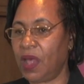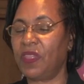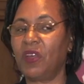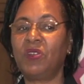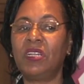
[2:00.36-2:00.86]
And
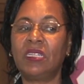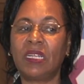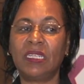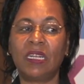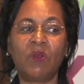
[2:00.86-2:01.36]
the
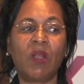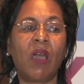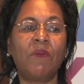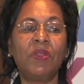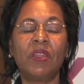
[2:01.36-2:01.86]
Auditor General now
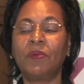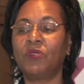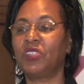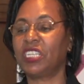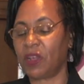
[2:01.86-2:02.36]
have been able
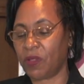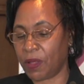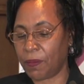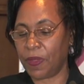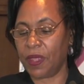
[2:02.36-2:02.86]
to tell
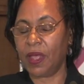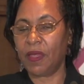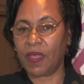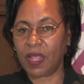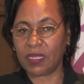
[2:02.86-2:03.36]
them
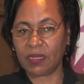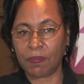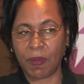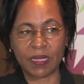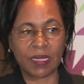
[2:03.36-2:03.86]
this
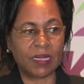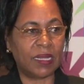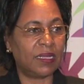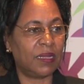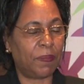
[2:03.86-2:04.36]

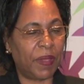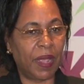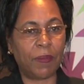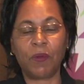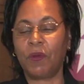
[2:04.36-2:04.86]
percentage is
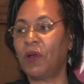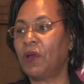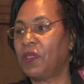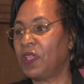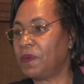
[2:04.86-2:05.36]
payable.
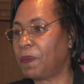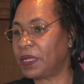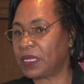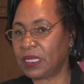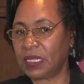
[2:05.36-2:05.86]
This
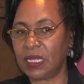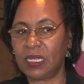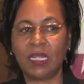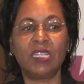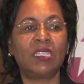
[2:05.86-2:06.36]
percentage, they